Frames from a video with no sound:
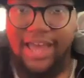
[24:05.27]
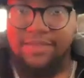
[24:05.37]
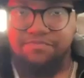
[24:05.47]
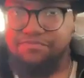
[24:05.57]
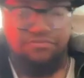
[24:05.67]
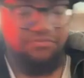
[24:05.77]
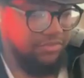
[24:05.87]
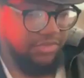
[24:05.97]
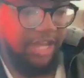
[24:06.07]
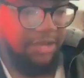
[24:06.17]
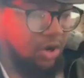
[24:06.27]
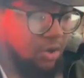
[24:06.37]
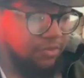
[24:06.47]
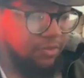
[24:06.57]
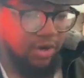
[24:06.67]
I came
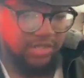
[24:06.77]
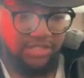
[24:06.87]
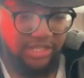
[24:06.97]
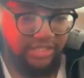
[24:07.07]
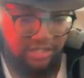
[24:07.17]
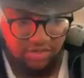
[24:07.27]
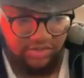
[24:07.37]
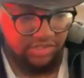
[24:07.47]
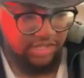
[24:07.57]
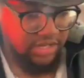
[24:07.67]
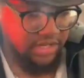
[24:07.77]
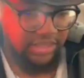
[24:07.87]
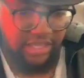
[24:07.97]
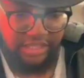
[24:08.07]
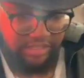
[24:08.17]
home from work to let the nurses in, and
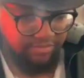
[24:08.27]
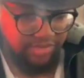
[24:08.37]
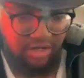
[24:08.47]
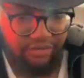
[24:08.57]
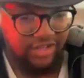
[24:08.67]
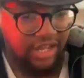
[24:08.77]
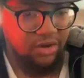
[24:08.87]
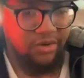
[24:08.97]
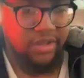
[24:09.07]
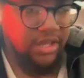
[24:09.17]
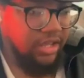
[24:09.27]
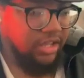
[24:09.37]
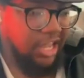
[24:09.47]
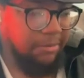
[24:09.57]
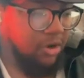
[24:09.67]
they let themselves out.
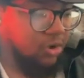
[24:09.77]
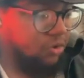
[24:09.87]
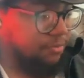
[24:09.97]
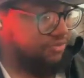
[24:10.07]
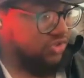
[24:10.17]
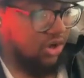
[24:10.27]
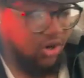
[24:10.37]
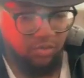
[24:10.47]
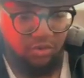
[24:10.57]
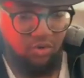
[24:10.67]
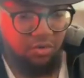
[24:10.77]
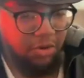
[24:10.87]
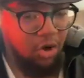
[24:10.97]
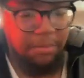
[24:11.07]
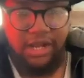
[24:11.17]
Came home, saw her room.
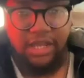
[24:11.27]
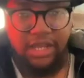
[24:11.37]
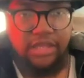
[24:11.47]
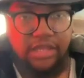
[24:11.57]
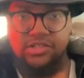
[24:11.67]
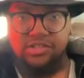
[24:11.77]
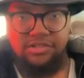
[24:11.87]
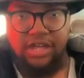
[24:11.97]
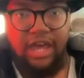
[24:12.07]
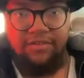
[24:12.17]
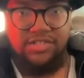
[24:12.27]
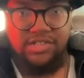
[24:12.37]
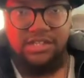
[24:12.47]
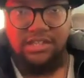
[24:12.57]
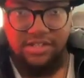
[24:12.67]
Oh my God, I haven't
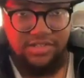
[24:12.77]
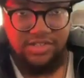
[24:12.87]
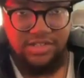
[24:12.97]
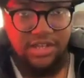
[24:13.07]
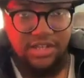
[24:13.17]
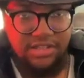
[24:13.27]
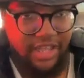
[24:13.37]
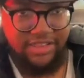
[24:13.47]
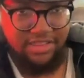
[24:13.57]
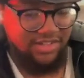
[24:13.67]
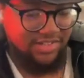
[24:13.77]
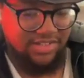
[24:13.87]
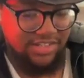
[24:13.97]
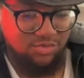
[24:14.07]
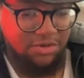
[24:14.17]
seen this like this
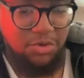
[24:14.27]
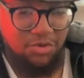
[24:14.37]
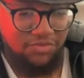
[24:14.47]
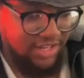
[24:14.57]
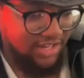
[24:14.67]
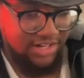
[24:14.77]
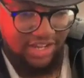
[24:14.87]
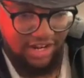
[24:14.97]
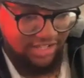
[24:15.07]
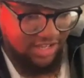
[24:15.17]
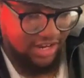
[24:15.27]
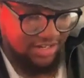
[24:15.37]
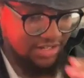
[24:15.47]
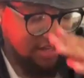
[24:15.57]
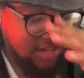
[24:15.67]
since we moved in. Yada yada.